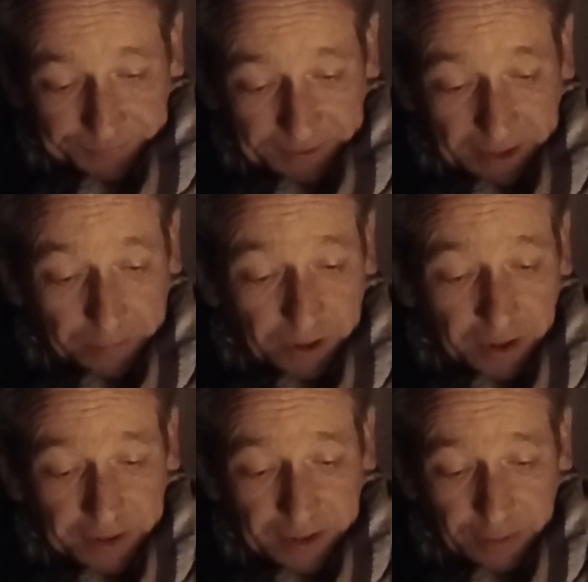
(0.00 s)
So
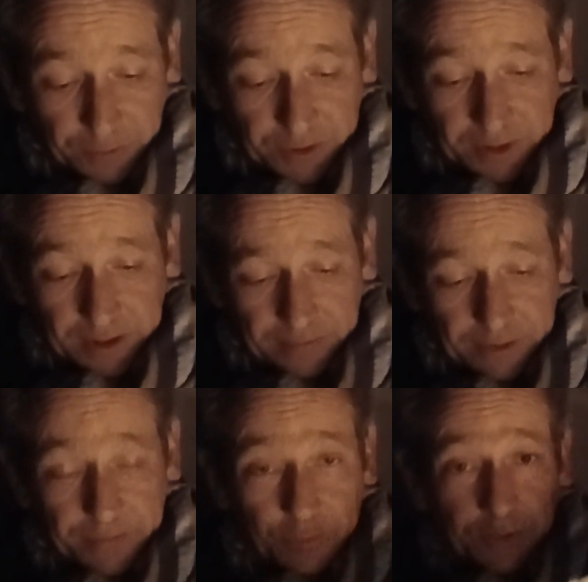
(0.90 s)
my idea was to get
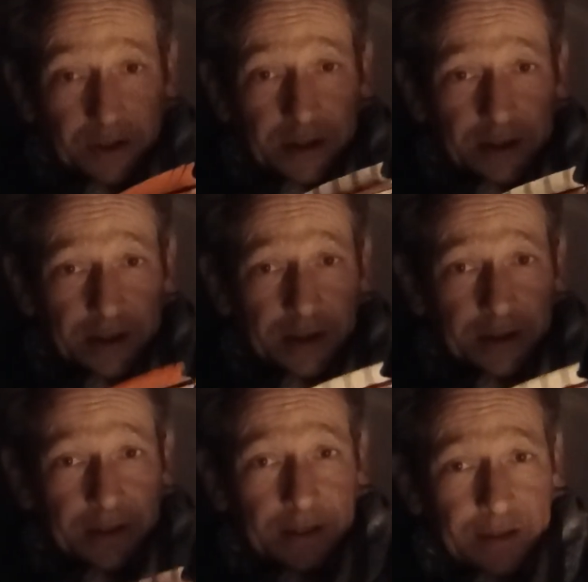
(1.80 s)
rid of all these
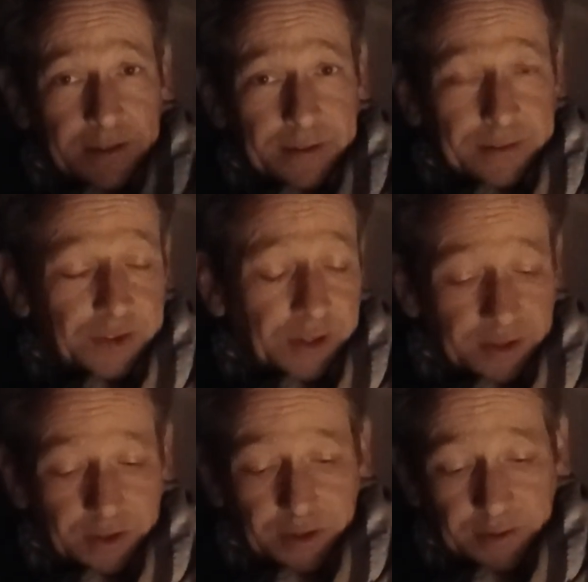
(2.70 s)
and
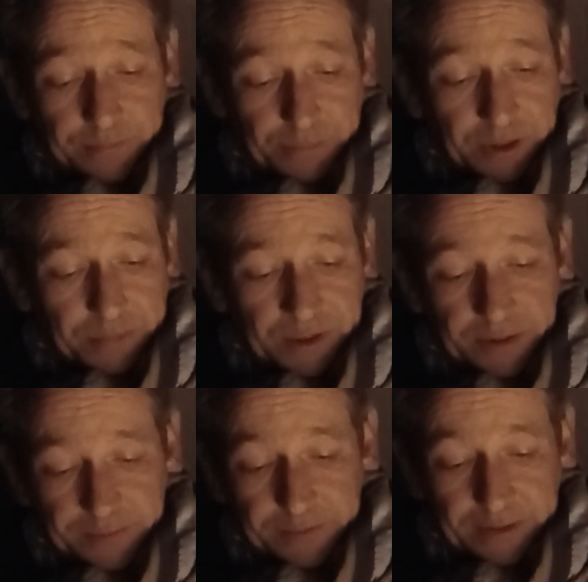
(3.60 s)
change it. But I
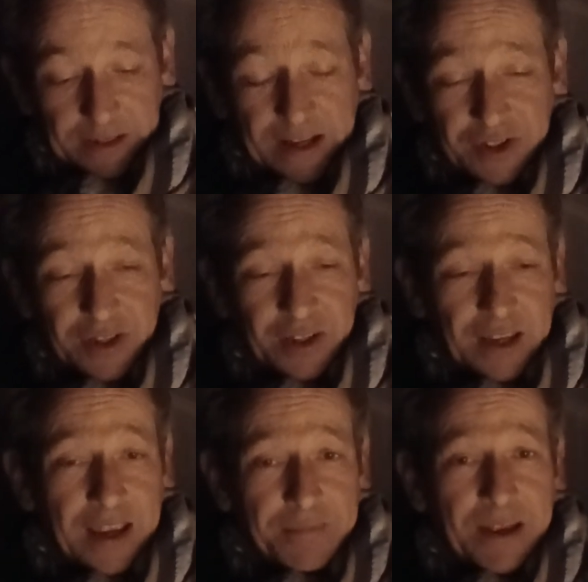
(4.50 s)
mean, they actually
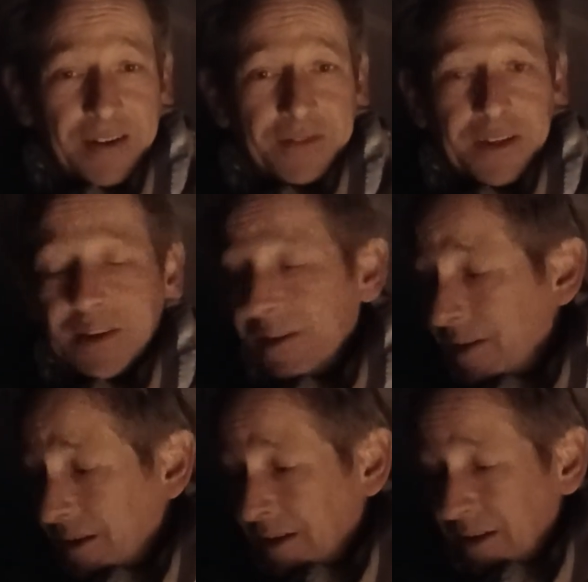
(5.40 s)
came out of there
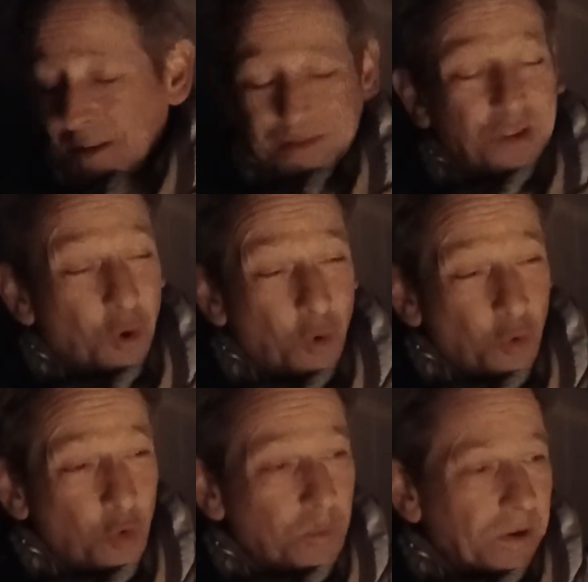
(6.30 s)

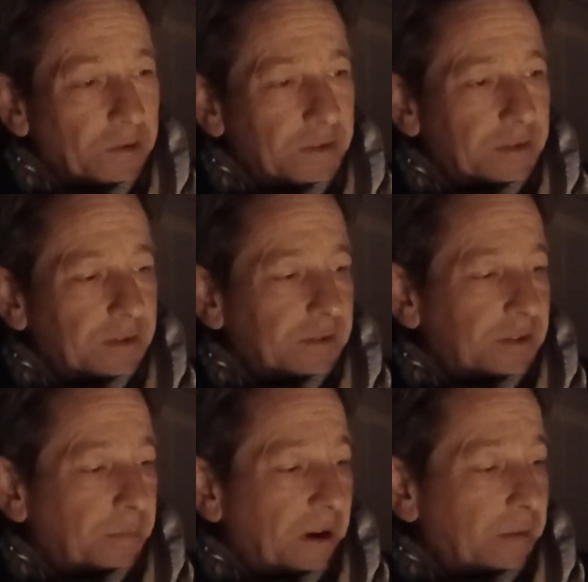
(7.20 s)
almost as good as the
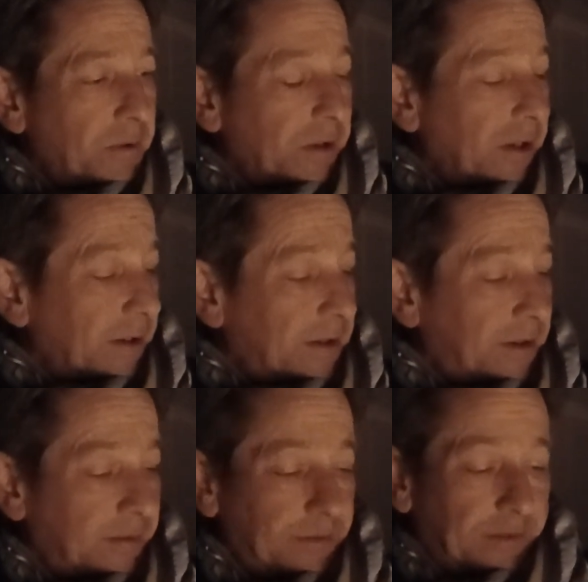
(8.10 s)
parabolics,
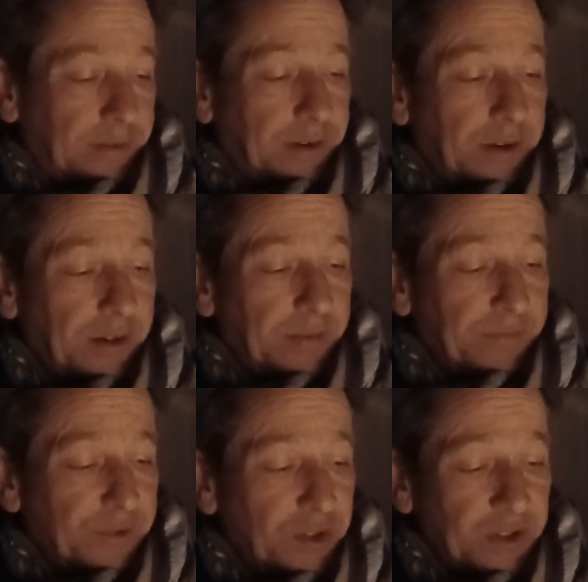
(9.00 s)

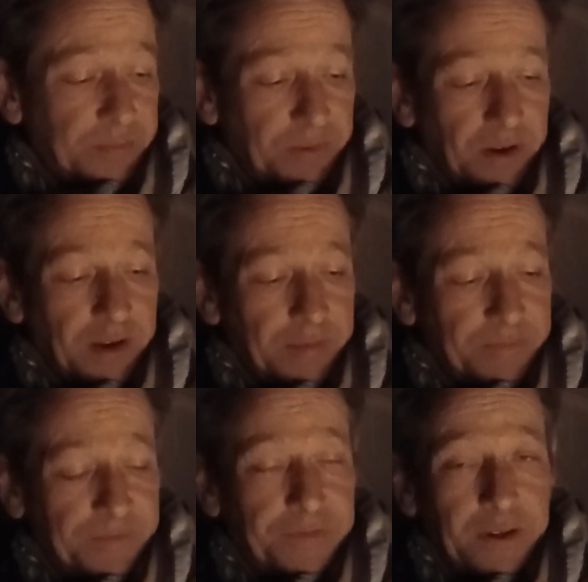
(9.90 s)
just by
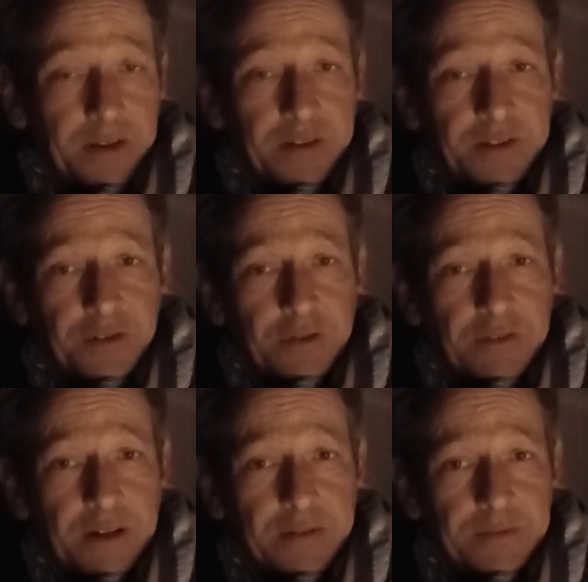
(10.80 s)
flicking the knock
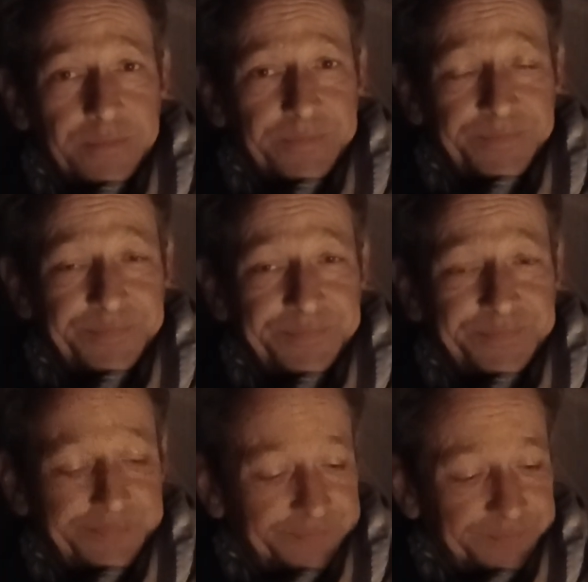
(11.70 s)
round
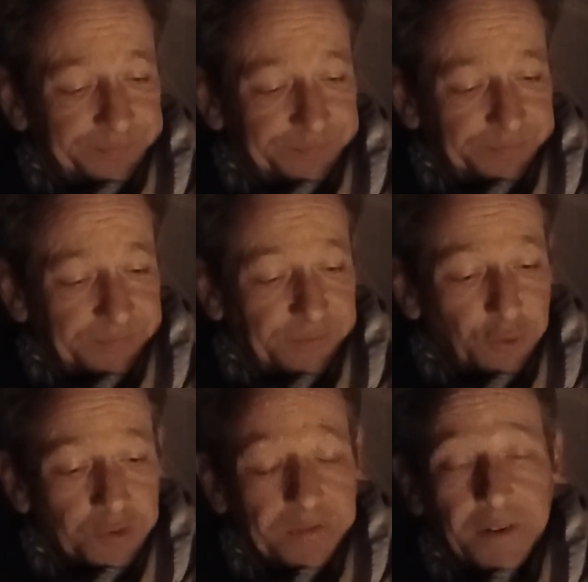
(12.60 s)

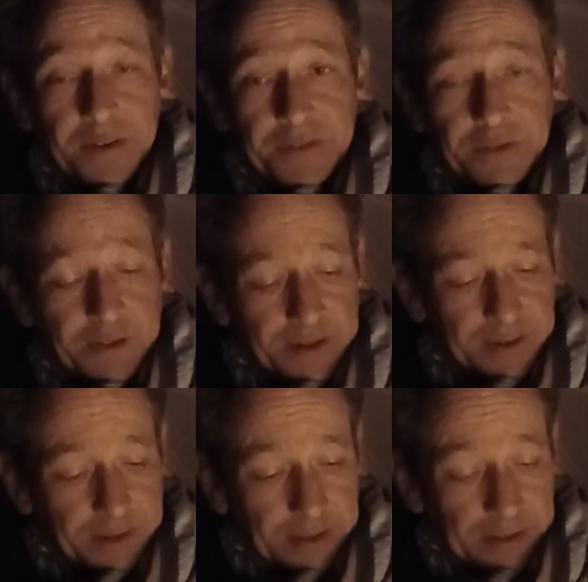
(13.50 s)
45 degrees.